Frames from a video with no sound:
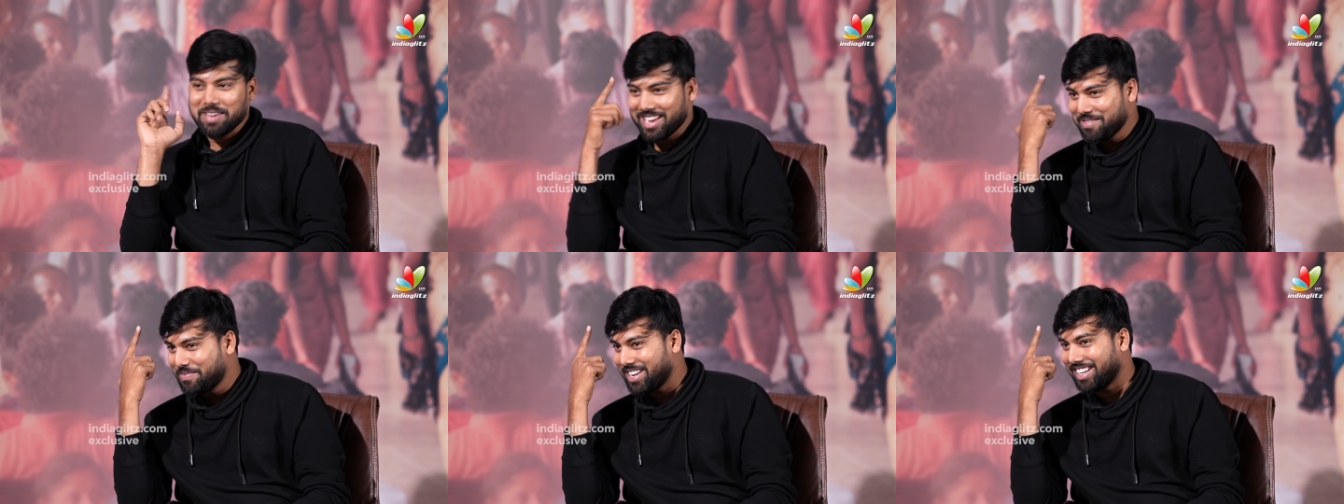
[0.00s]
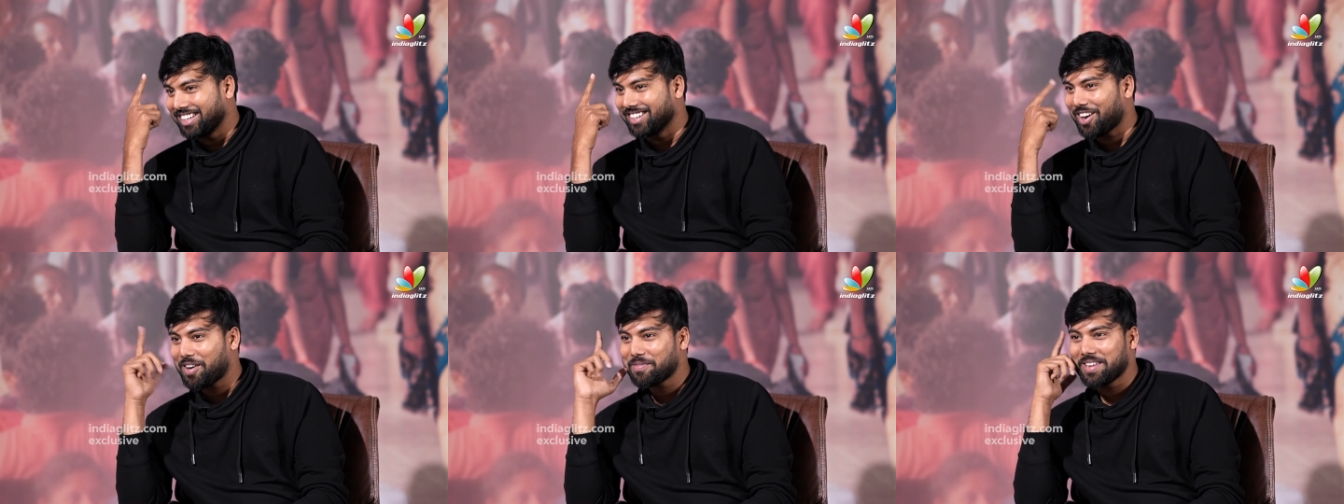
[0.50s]
Baby,
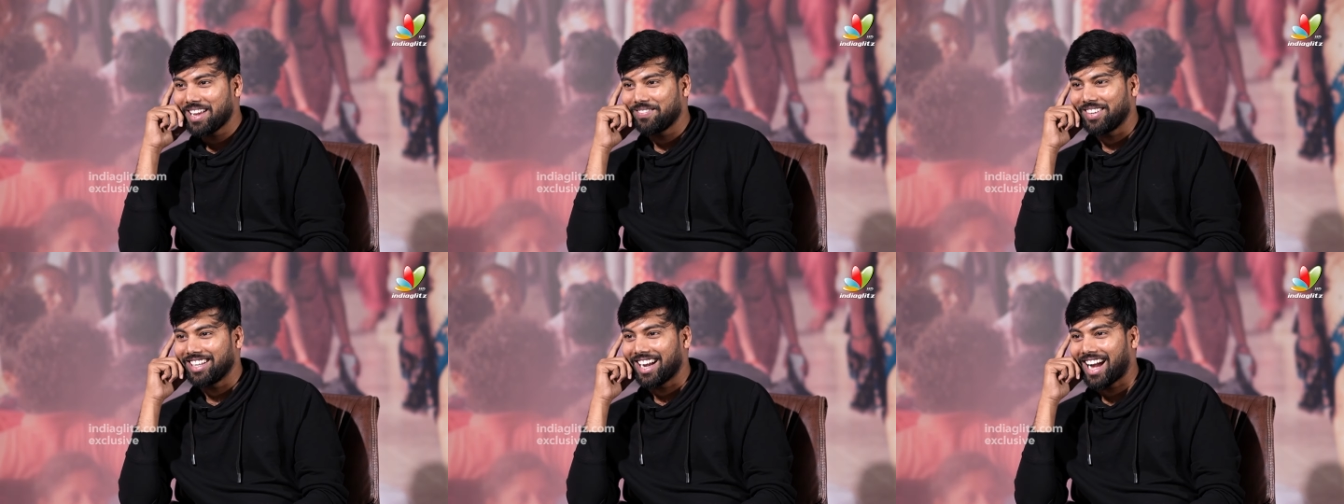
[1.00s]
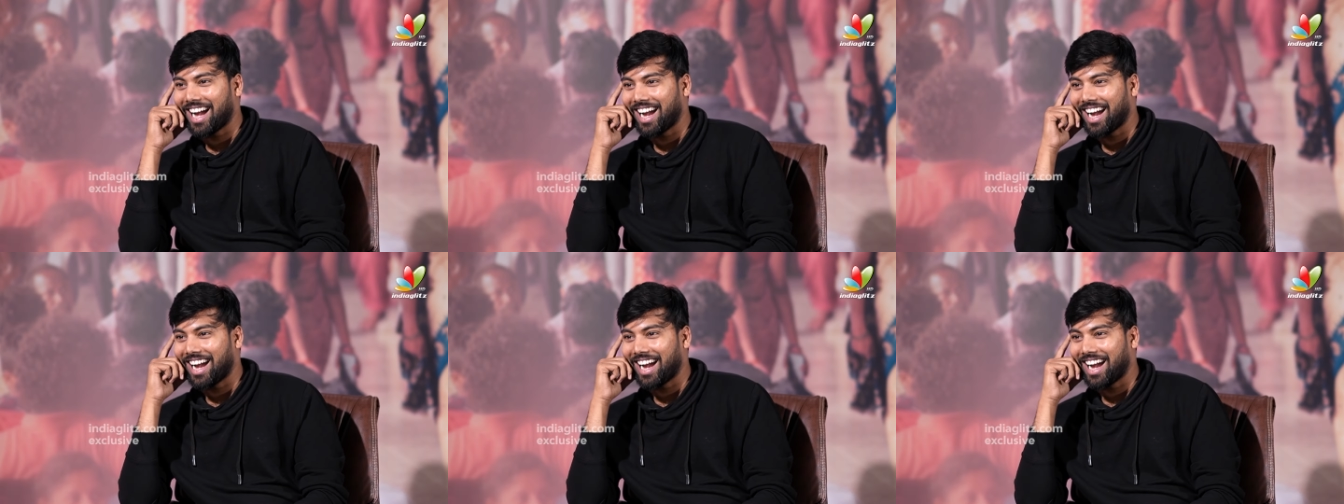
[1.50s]
not baby.